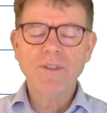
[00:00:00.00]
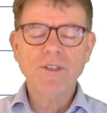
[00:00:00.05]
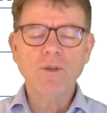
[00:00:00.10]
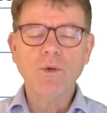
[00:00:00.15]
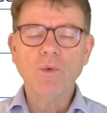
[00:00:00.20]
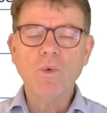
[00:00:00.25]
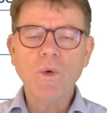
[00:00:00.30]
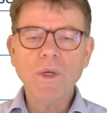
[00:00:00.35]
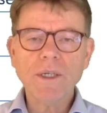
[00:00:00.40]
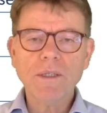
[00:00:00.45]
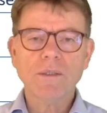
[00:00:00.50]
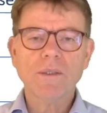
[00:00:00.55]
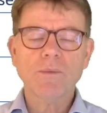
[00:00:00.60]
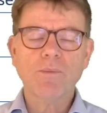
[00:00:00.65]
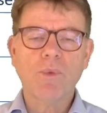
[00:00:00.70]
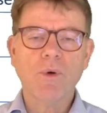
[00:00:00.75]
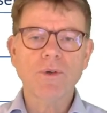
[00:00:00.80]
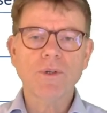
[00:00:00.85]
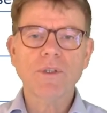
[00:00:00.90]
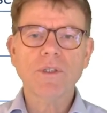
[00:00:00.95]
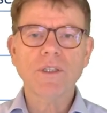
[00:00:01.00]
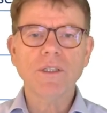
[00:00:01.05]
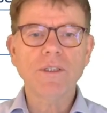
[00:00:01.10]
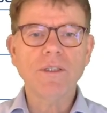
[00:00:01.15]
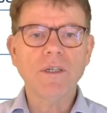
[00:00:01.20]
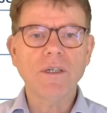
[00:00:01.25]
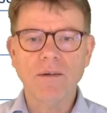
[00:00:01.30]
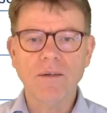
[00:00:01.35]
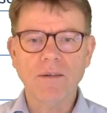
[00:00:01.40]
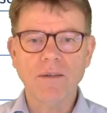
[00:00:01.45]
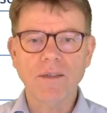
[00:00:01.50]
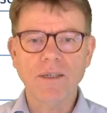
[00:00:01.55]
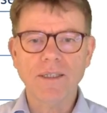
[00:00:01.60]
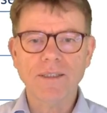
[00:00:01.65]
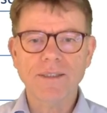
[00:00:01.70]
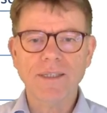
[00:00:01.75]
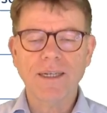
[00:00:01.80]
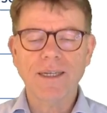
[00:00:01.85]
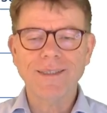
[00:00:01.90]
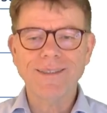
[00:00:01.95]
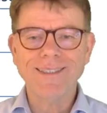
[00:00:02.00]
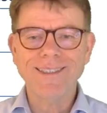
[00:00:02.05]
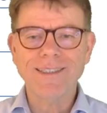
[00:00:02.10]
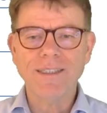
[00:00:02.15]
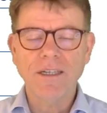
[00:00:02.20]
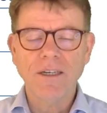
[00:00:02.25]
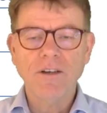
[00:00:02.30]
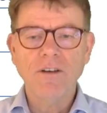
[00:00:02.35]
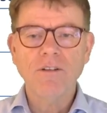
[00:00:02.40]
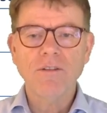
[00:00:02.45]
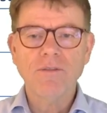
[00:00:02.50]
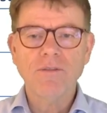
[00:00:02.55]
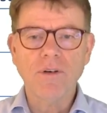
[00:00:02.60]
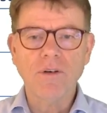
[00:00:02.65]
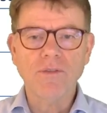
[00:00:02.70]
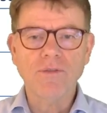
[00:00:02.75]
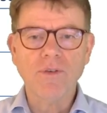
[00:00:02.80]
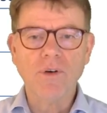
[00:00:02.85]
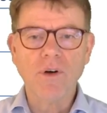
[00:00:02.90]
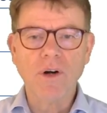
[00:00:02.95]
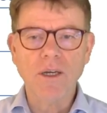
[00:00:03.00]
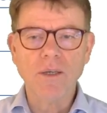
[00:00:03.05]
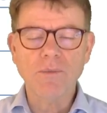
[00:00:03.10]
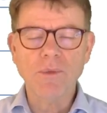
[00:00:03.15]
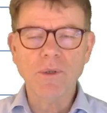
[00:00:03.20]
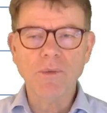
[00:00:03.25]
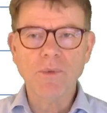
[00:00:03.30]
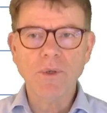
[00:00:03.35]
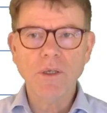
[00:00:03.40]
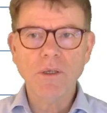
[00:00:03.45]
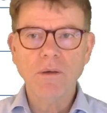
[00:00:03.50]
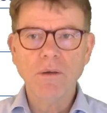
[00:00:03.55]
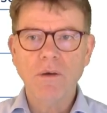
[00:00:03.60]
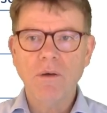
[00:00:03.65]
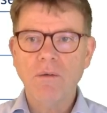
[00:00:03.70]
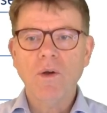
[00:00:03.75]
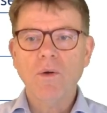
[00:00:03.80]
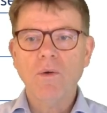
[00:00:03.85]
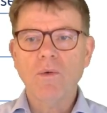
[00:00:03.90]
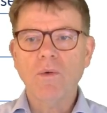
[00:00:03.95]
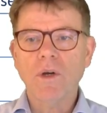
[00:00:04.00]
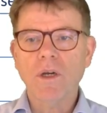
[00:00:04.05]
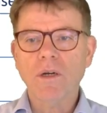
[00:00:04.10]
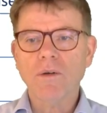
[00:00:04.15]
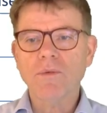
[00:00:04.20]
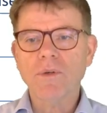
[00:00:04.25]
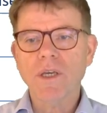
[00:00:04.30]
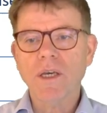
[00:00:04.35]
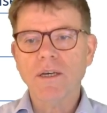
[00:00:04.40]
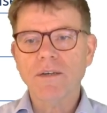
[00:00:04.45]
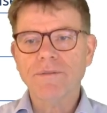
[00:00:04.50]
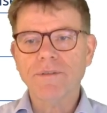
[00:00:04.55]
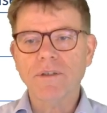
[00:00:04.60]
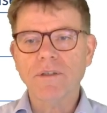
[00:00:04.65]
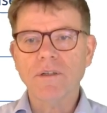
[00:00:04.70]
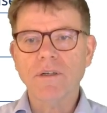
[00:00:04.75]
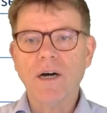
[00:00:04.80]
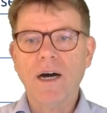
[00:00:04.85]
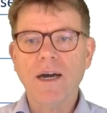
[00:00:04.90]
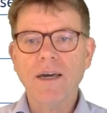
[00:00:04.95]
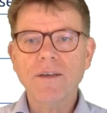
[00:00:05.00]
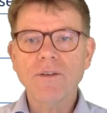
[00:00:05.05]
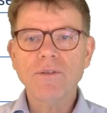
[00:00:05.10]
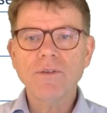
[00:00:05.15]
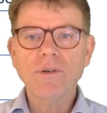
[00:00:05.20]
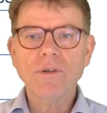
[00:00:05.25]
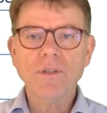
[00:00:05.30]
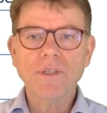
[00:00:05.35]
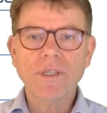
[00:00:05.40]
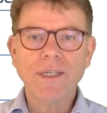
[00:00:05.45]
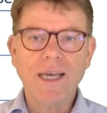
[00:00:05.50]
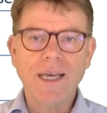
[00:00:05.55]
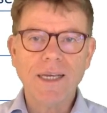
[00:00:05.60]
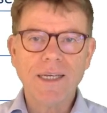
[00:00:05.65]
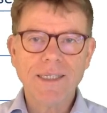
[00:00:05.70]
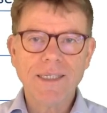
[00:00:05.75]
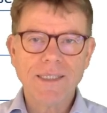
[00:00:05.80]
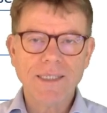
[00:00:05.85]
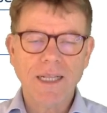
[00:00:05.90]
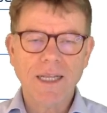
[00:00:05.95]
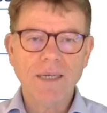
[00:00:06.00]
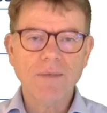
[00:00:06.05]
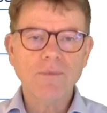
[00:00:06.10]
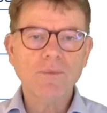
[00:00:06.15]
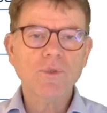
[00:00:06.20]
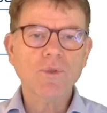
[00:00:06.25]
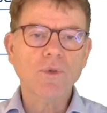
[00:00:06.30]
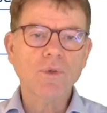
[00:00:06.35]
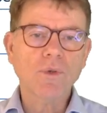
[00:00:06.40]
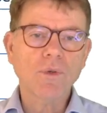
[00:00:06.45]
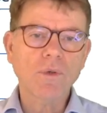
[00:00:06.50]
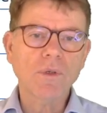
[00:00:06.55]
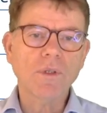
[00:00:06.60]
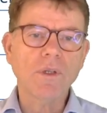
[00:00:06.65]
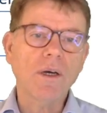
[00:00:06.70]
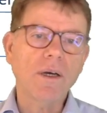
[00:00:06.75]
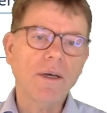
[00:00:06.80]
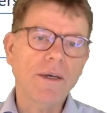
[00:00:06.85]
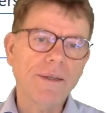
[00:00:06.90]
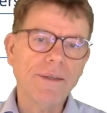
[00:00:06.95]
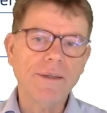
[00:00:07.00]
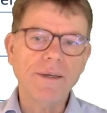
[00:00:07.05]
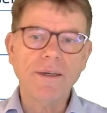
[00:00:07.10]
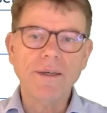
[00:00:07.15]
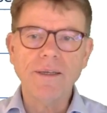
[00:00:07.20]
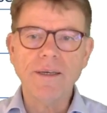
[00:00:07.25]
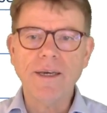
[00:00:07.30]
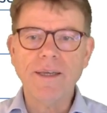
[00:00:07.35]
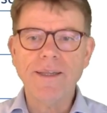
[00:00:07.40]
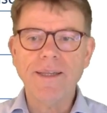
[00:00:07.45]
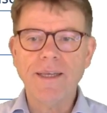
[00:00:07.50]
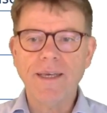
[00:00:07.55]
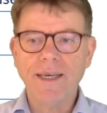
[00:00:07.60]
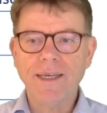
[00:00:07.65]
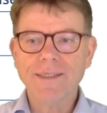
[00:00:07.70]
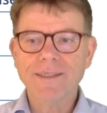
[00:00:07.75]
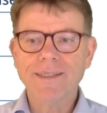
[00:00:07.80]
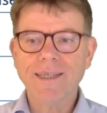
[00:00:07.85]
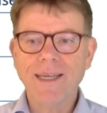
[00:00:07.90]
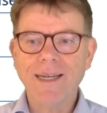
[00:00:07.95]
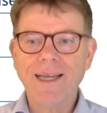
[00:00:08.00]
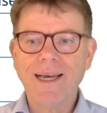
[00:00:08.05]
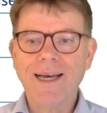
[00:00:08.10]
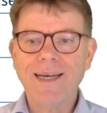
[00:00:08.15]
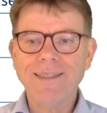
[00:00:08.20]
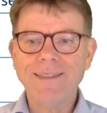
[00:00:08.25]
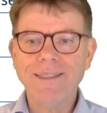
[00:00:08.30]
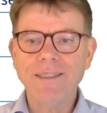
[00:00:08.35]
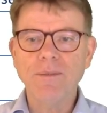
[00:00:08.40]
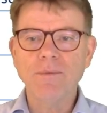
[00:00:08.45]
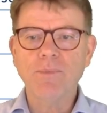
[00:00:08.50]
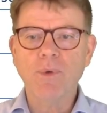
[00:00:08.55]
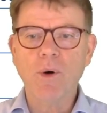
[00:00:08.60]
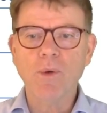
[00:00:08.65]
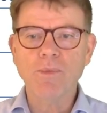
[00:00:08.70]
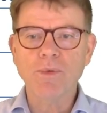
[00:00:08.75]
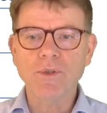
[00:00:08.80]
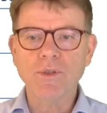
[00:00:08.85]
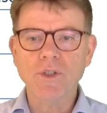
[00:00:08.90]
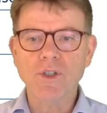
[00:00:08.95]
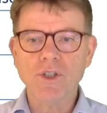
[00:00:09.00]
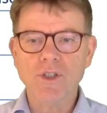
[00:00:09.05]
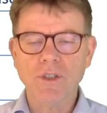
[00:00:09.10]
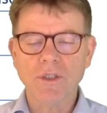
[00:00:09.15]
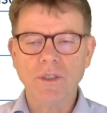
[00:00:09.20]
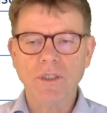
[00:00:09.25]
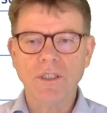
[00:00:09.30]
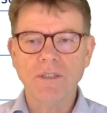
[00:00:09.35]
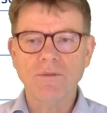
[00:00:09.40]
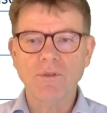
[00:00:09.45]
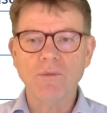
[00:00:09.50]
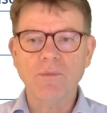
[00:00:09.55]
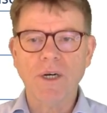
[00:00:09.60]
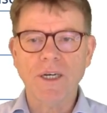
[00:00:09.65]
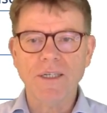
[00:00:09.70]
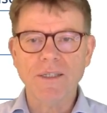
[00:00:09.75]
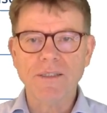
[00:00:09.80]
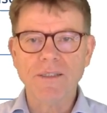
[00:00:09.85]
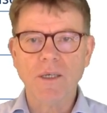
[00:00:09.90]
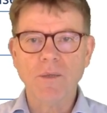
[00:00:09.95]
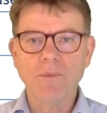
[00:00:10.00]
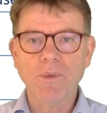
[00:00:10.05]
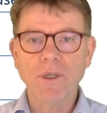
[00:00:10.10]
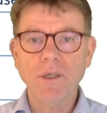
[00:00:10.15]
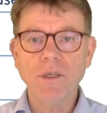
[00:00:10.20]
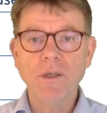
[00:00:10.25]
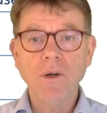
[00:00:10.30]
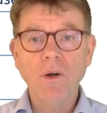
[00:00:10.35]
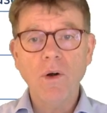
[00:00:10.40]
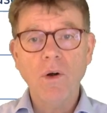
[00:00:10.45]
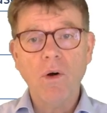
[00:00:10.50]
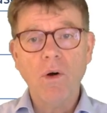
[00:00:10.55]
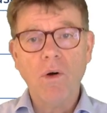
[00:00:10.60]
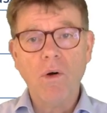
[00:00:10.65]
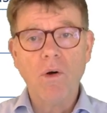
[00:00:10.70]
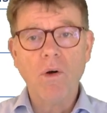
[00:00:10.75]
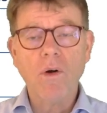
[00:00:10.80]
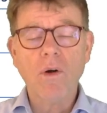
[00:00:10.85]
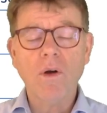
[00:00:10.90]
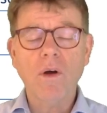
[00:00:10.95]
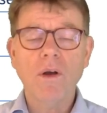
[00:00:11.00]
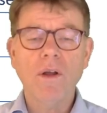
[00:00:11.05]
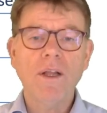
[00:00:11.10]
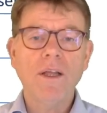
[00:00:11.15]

the weakest point in Excel Addin for IBP, where we have either the XLAM, so-called an Excel Addin proposition given by SAP, or